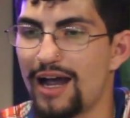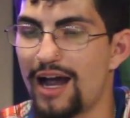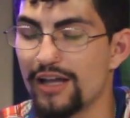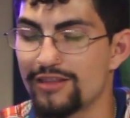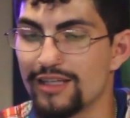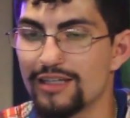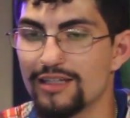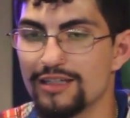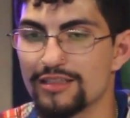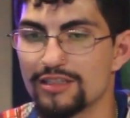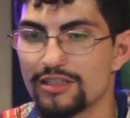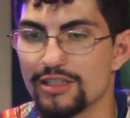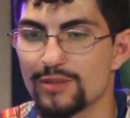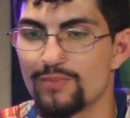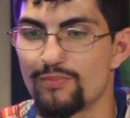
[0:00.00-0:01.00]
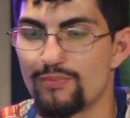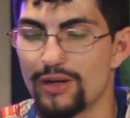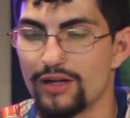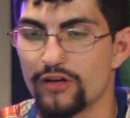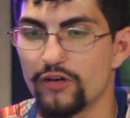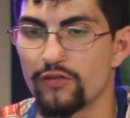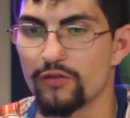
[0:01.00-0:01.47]
think it's just
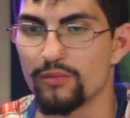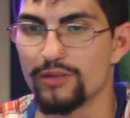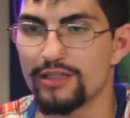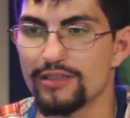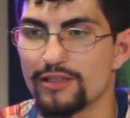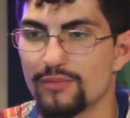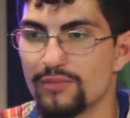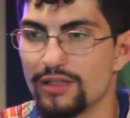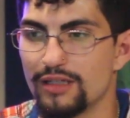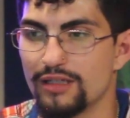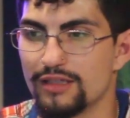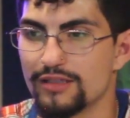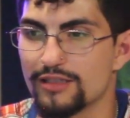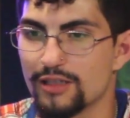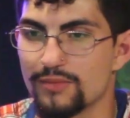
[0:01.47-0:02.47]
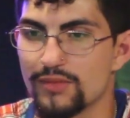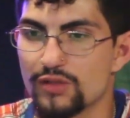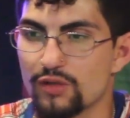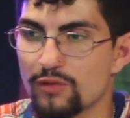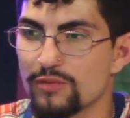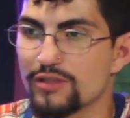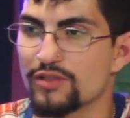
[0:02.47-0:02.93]
better for me to be in some
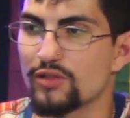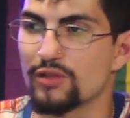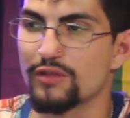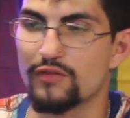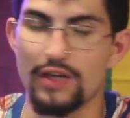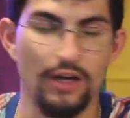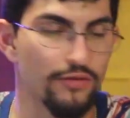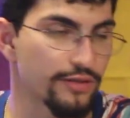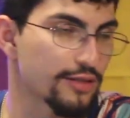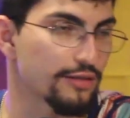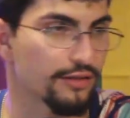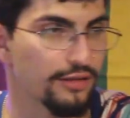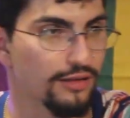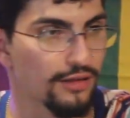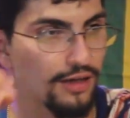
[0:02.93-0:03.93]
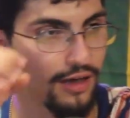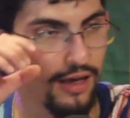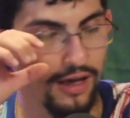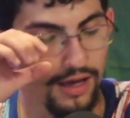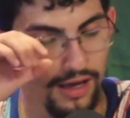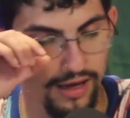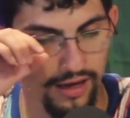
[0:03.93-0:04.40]
sort of counseling.
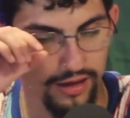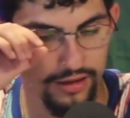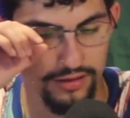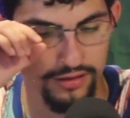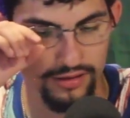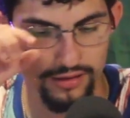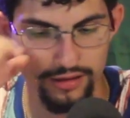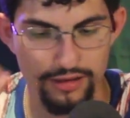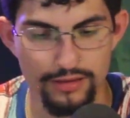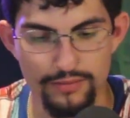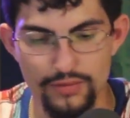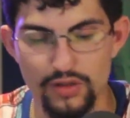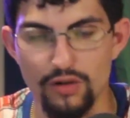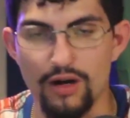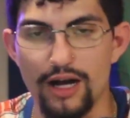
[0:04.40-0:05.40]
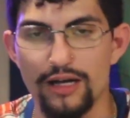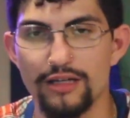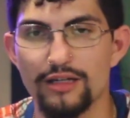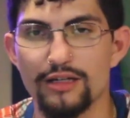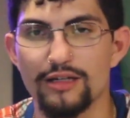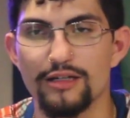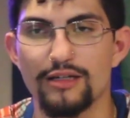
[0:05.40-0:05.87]
And so
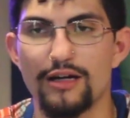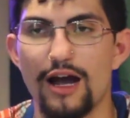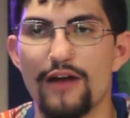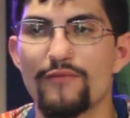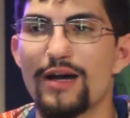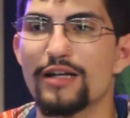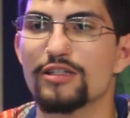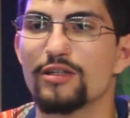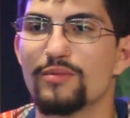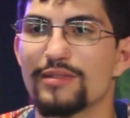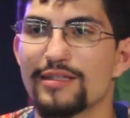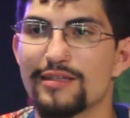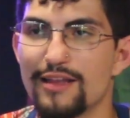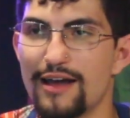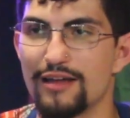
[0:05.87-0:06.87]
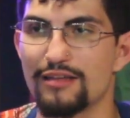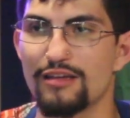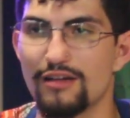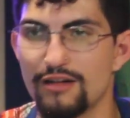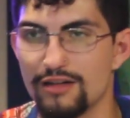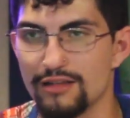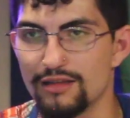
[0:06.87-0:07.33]
I've actually been slacking
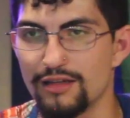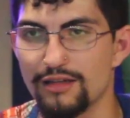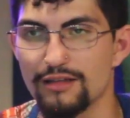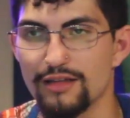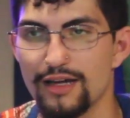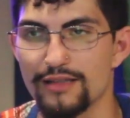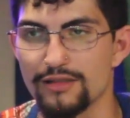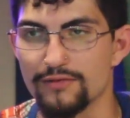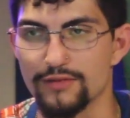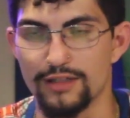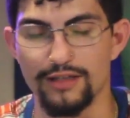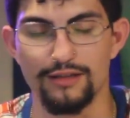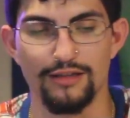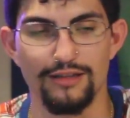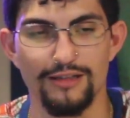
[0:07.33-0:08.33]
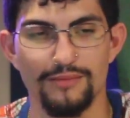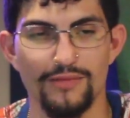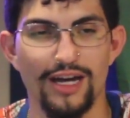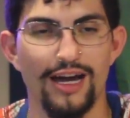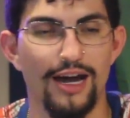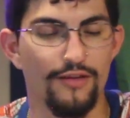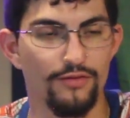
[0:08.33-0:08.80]
on it as of lately.
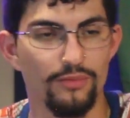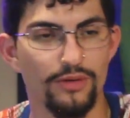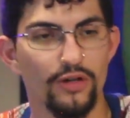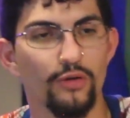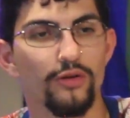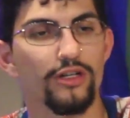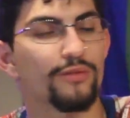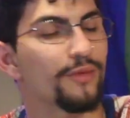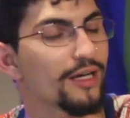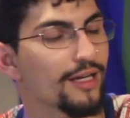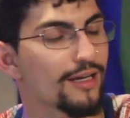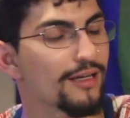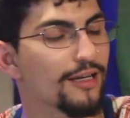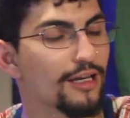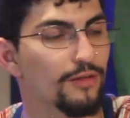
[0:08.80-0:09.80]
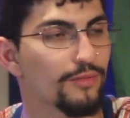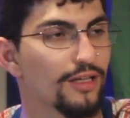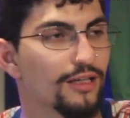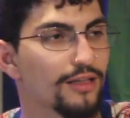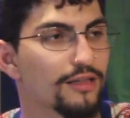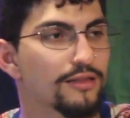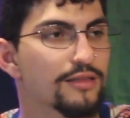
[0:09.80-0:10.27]
I haven't been going to my NA
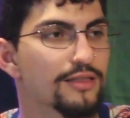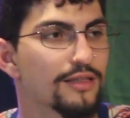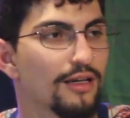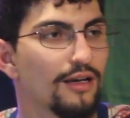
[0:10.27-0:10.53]
meetings.